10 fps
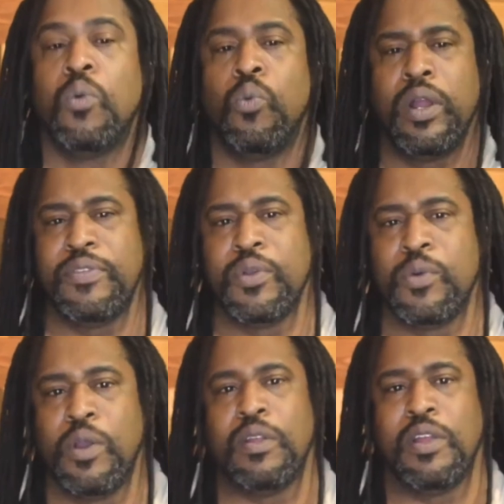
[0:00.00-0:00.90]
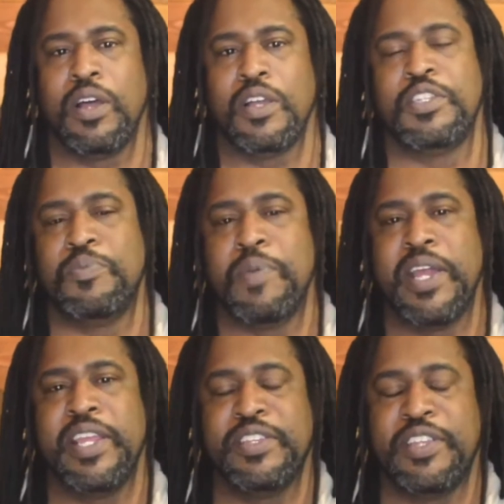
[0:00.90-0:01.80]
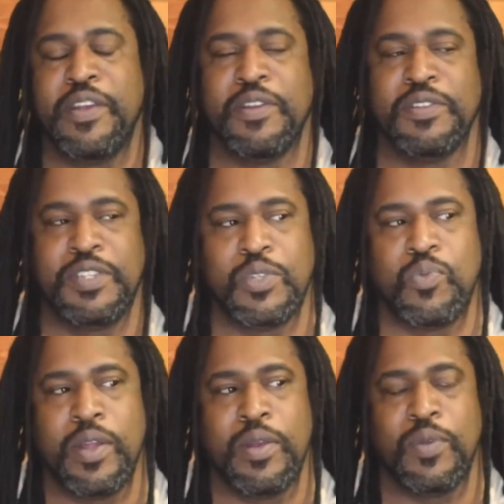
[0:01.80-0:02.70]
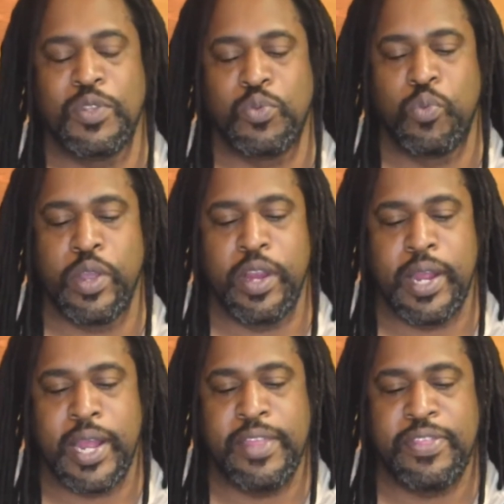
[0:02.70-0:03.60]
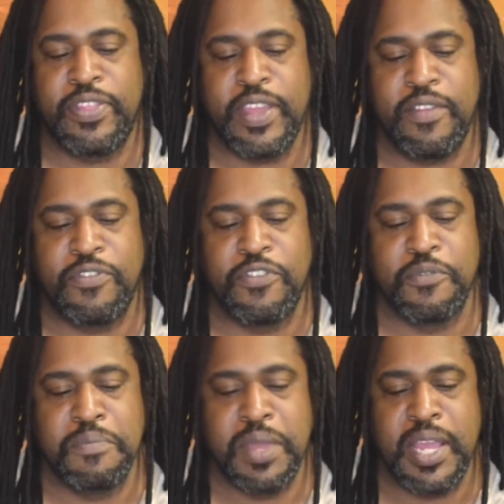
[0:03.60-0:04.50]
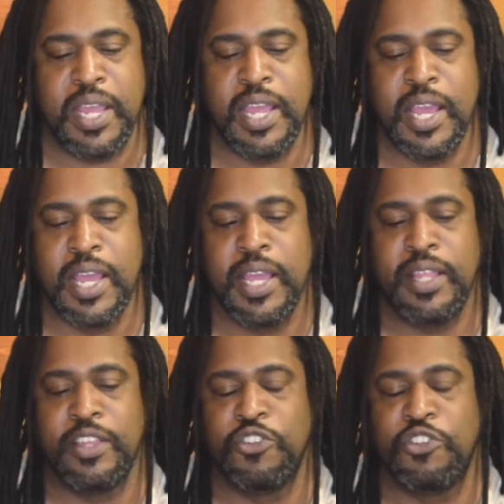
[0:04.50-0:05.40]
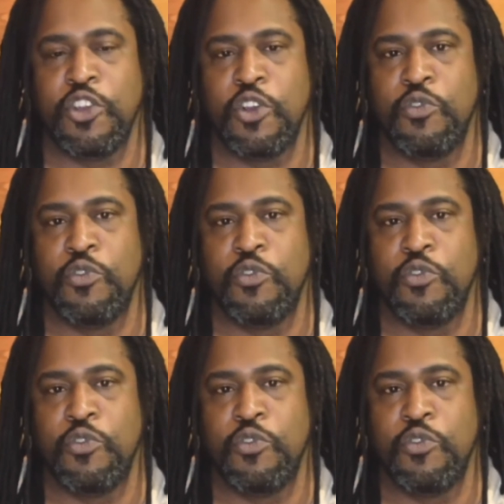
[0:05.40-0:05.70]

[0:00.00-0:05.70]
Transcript: What if the world lost its mightiest heroes? This one was where I think for me, the show